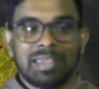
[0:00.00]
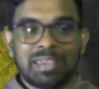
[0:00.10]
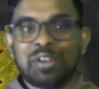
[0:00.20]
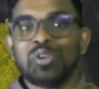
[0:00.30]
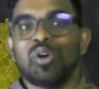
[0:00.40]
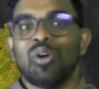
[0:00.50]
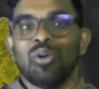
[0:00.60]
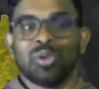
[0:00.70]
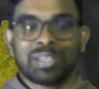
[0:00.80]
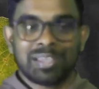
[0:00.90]
end
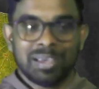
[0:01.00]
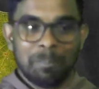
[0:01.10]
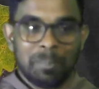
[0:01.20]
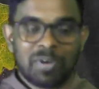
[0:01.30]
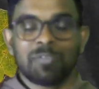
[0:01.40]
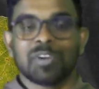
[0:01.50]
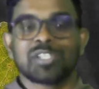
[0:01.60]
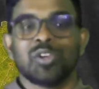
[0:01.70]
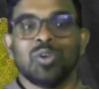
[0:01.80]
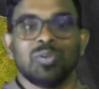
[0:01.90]
or a
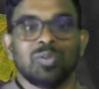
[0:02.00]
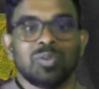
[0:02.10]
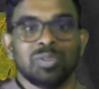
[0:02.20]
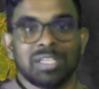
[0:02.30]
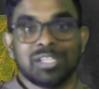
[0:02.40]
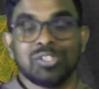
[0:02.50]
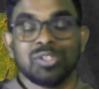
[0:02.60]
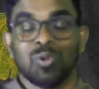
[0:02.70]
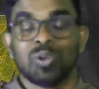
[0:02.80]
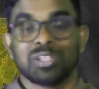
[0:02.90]
perfection of the
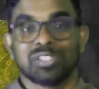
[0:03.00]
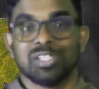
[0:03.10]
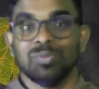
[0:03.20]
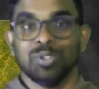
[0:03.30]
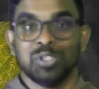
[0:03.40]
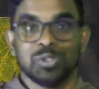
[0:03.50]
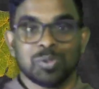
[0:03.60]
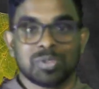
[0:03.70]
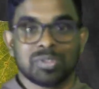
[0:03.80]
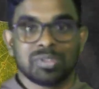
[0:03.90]
all Christian
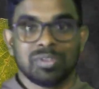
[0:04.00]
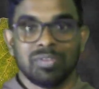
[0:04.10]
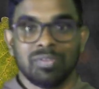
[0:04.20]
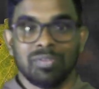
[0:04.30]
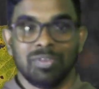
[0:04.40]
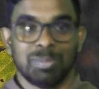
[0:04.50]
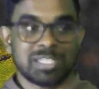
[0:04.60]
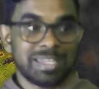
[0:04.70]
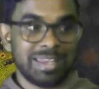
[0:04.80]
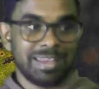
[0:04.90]
virtues. We
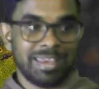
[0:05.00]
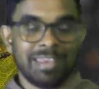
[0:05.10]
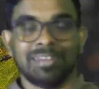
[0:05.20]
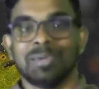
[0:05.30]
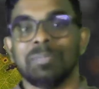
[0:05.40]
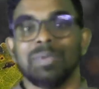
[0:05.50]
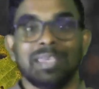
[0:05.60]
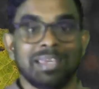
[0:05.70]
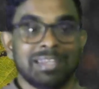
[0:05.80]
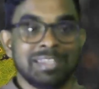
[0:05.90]
must end up
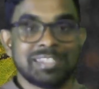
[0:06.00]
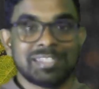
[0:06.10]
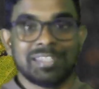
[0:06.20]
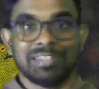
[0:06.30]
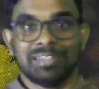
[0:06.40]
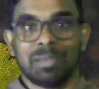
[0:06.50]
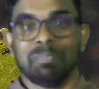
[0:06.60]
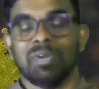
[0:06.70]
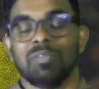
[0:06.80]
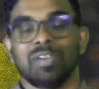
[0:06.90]
reach that
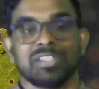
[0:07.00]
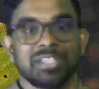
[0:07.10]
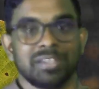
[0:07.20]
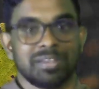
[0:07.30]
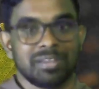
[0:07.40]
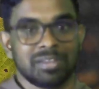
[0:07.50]
perfection.